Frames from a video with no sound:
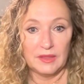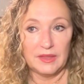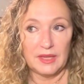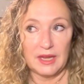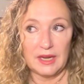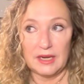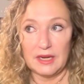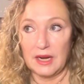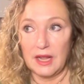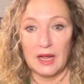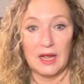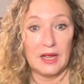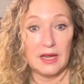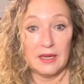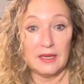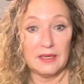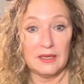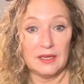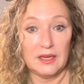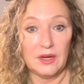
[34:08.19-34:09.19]
that uh,
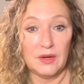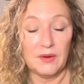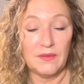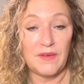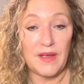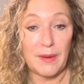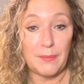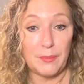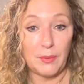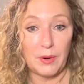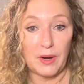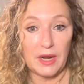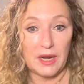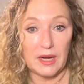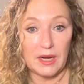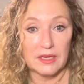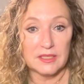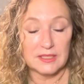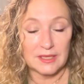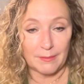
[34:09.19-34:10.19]
you know
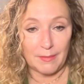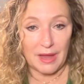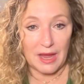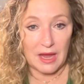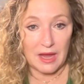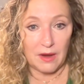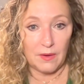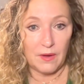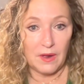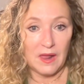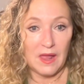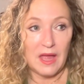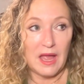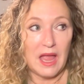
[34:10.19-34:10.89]
evaporated somehow.